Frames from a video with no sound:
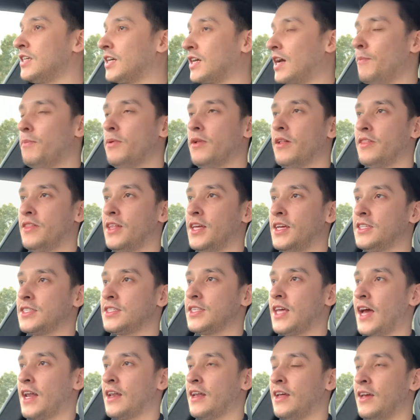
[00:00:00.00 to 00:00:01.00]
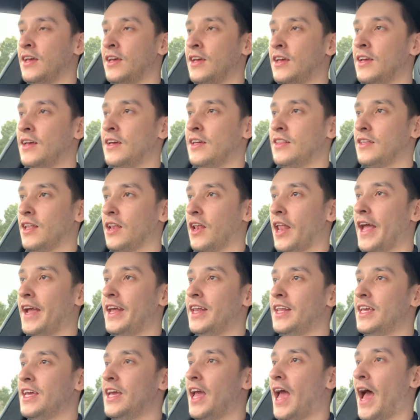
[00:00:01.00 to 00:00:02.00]
A couple of things that the
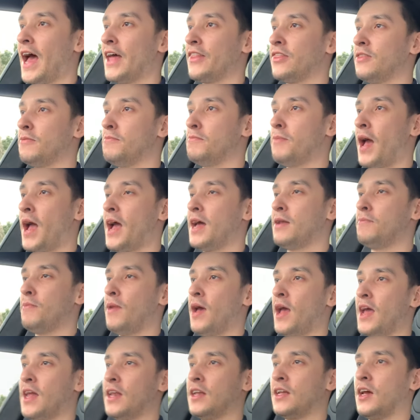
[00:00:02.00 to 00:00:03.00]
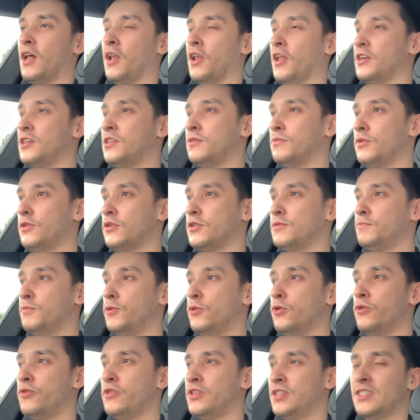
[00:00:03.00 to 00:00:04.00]
lady at the Madman Collectibles
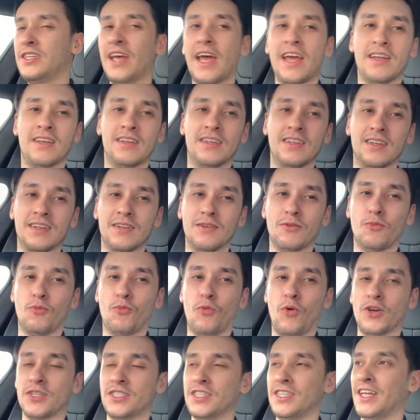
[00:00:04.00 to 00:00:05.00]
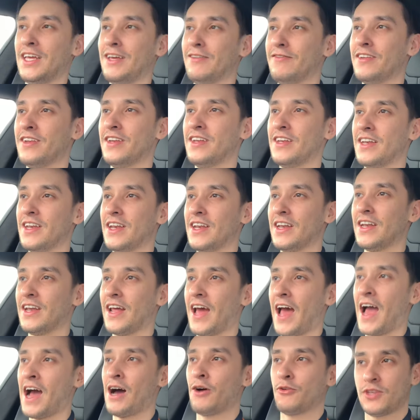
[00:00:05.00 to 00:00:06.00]
booth said wasn't even
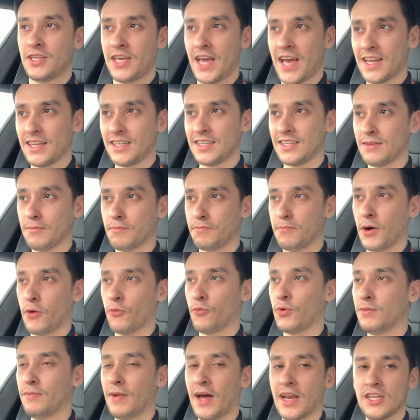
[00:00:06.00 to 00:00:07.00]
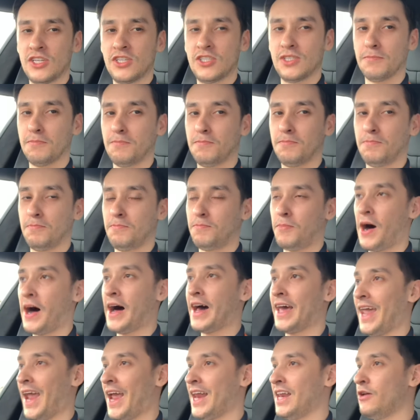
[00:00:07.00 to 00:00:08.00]
out yet, but we managed to
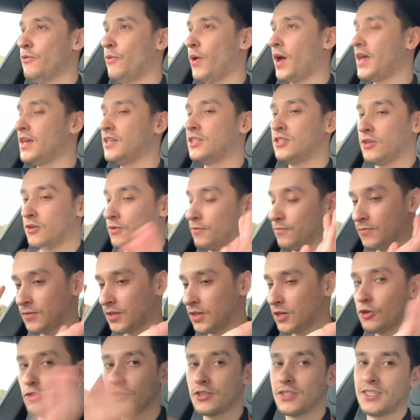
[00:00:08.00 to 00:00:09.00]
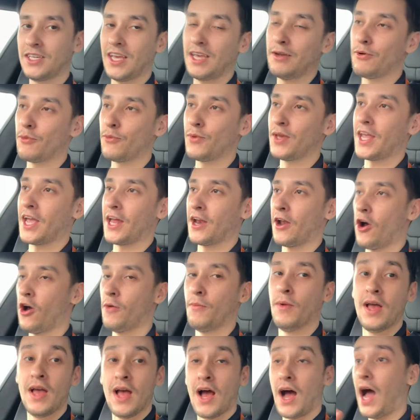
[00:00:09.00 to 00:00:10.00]
buy anyway. Oh, so you'll see when we get
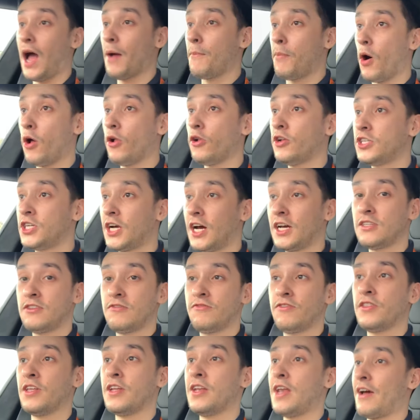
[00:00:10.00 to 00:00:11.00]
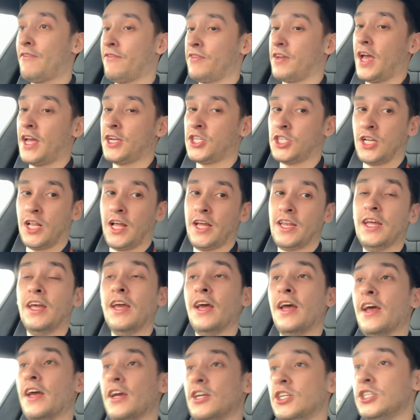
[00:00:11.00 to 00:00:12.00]
home. I apologize for the navigation lady.
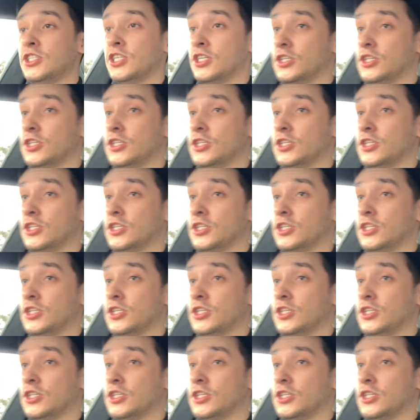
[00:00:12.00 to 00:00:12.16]
She's